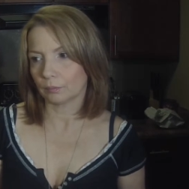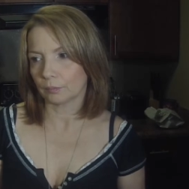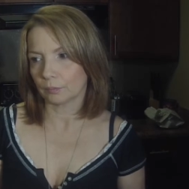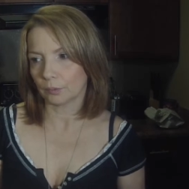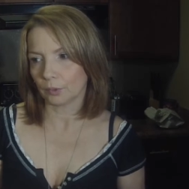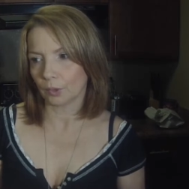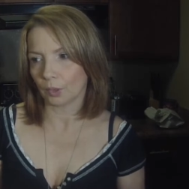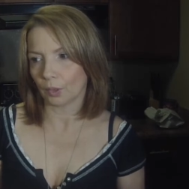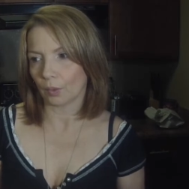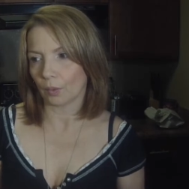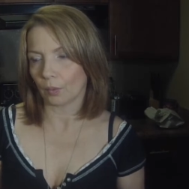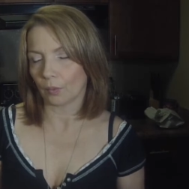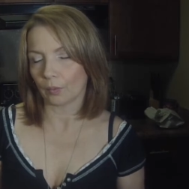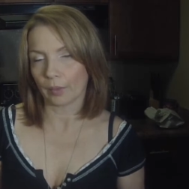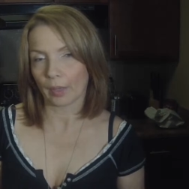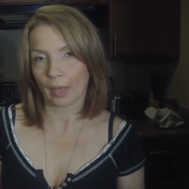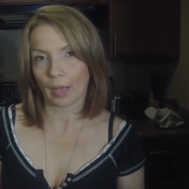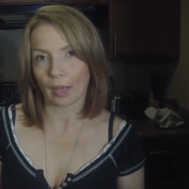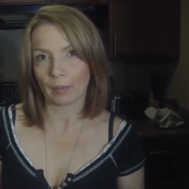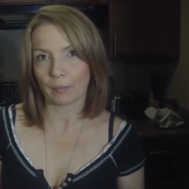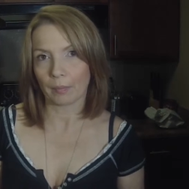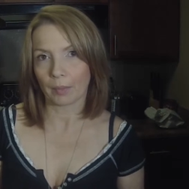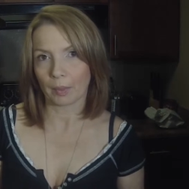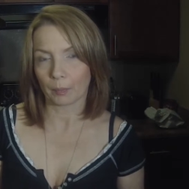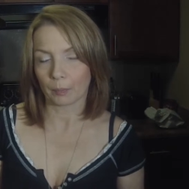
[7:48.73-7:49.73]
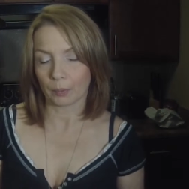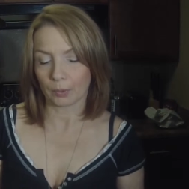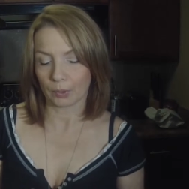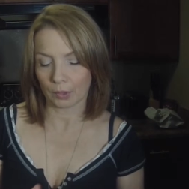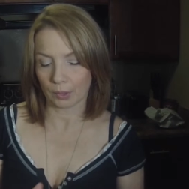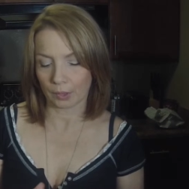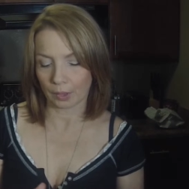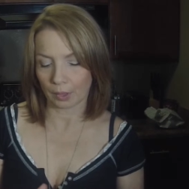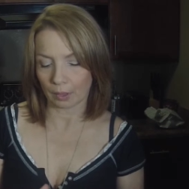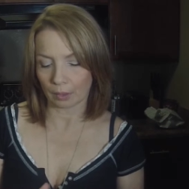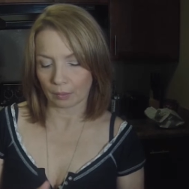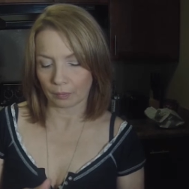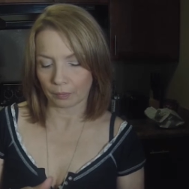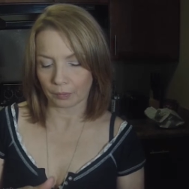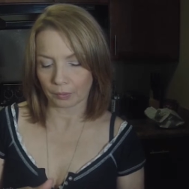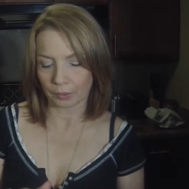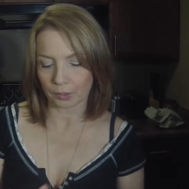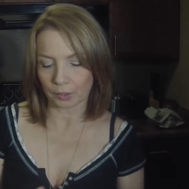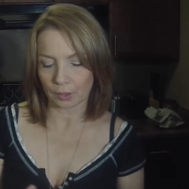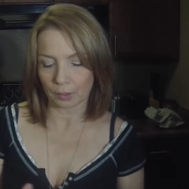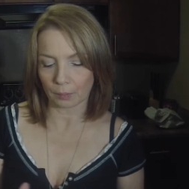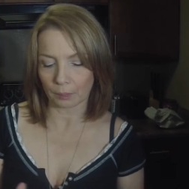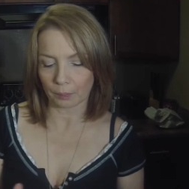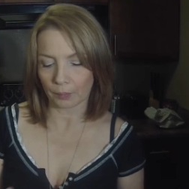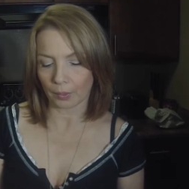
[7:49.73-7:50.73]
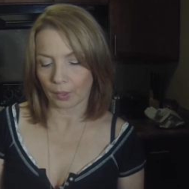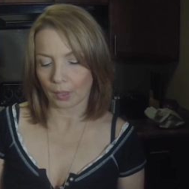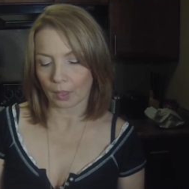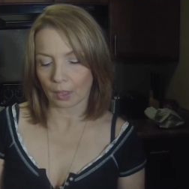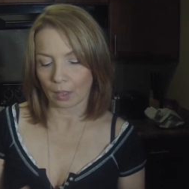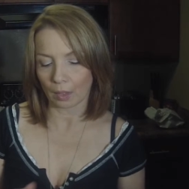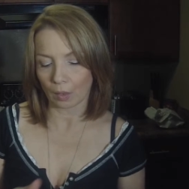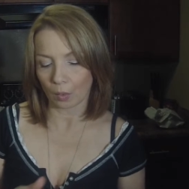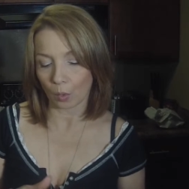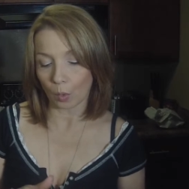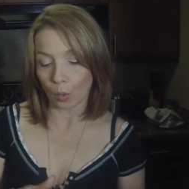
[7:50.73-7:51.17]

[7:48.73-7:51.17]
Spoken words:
you know, that I make preserve or something,